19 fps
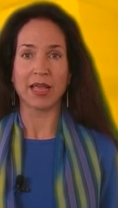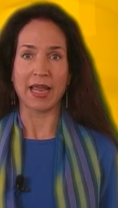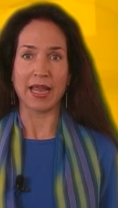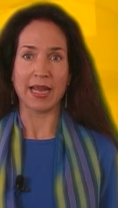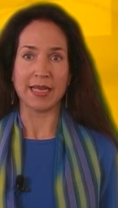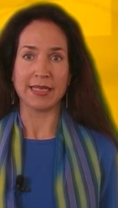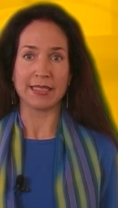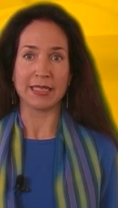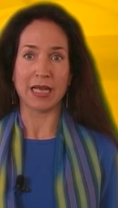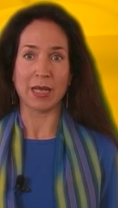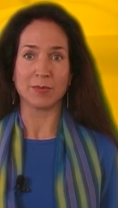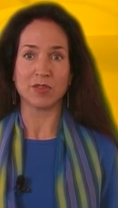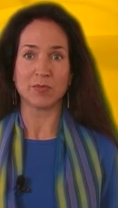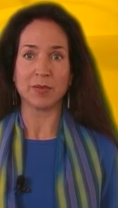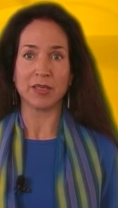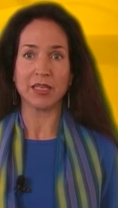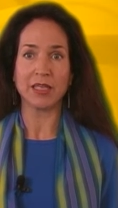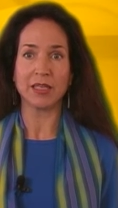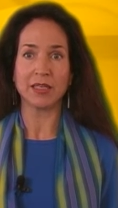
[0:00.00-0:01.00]
A times
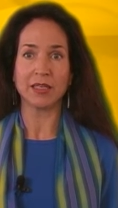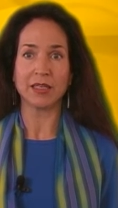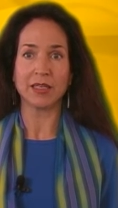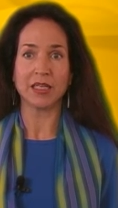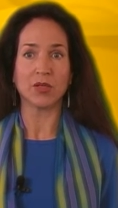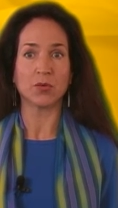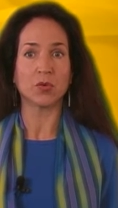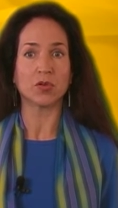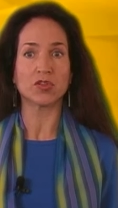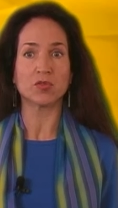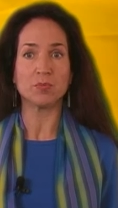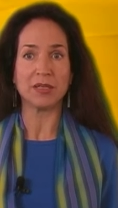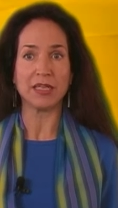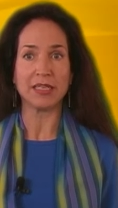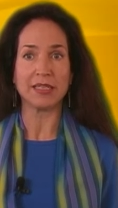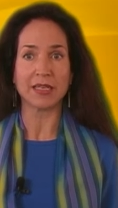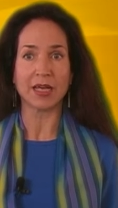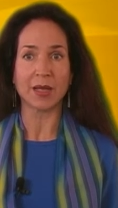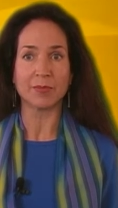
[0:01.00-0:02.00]
B equals
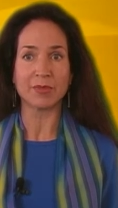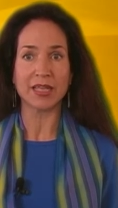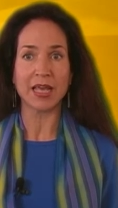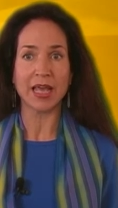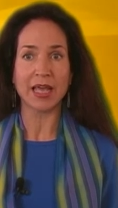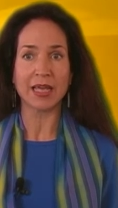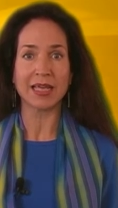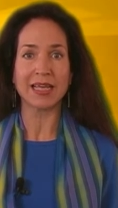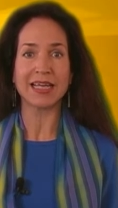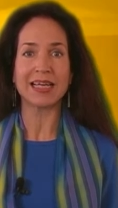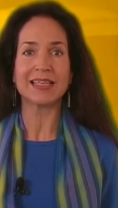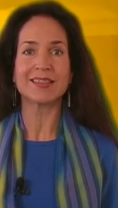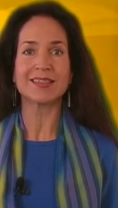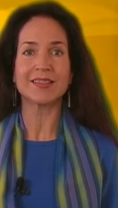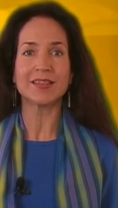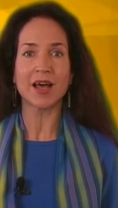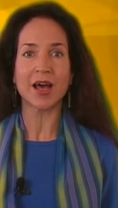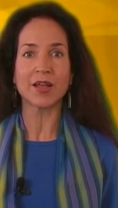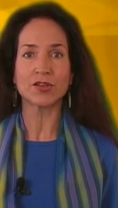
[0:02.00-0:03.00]
B times A
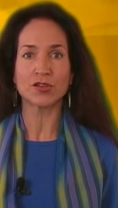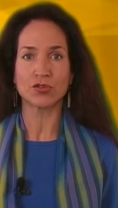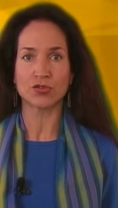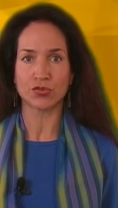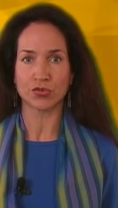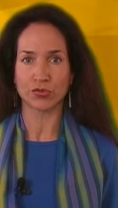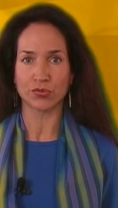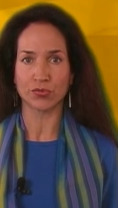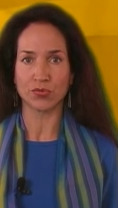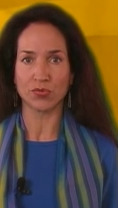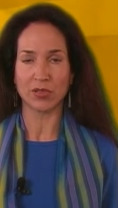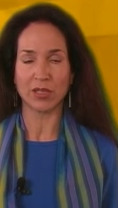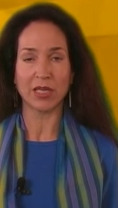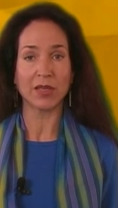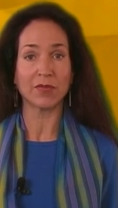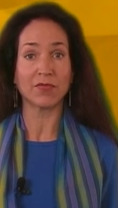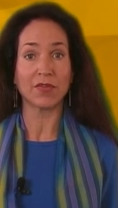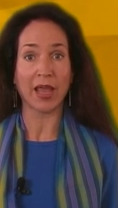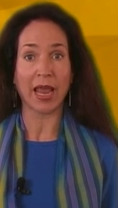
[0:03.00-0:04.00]
is not true
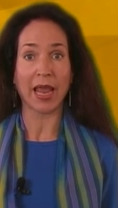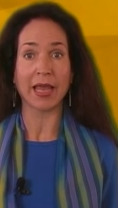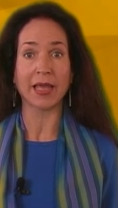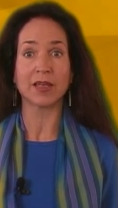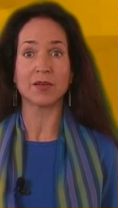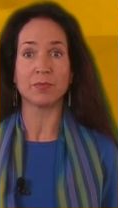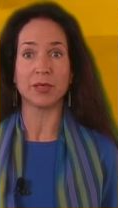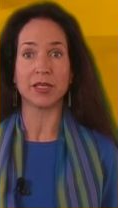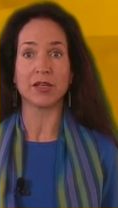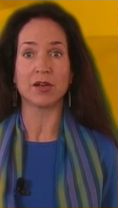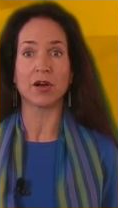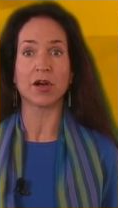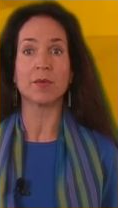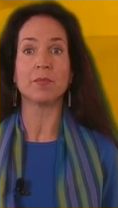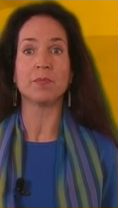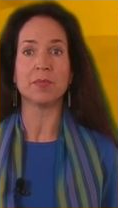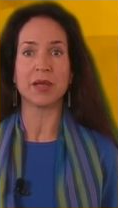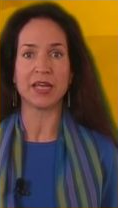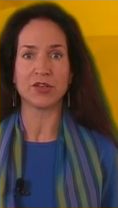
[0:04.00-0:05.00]
if A and B are
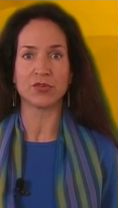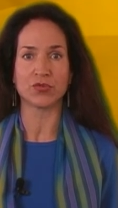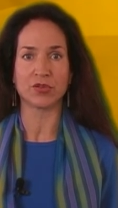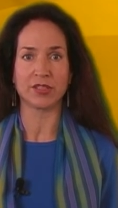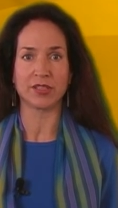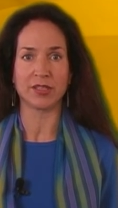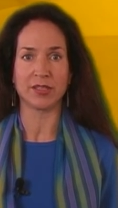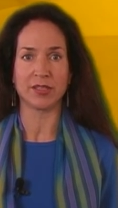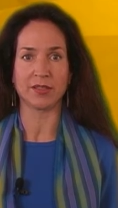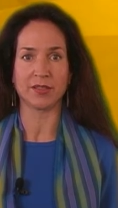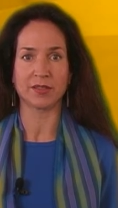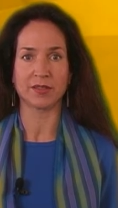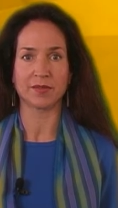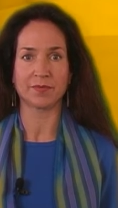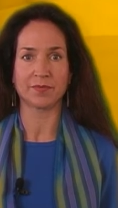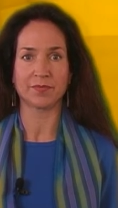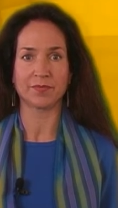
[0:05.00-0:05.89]
matrices.